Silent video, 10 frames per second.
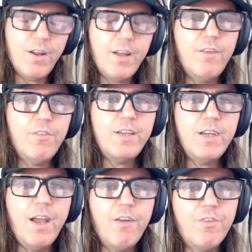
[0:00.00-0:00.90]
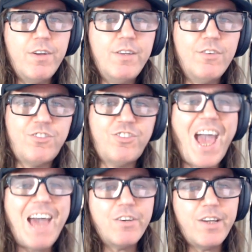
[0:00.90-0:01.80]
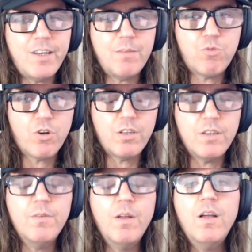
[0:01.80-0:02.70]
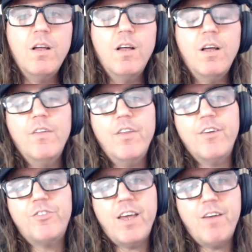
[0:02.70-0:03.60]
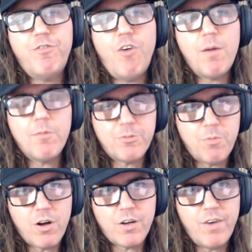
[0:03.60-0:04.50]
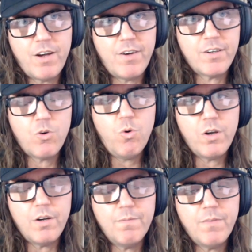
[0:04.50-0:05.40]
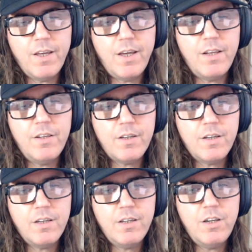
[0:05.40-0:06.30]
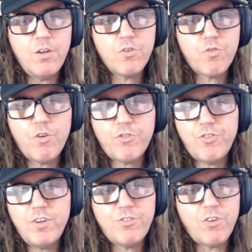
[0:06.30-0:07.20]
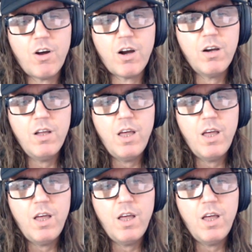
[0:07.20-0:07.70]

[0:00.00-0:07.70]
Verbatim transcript: Right? Every every Saturday in Brooklyn, there's a farmers market right around the corner, and you know the groceries are.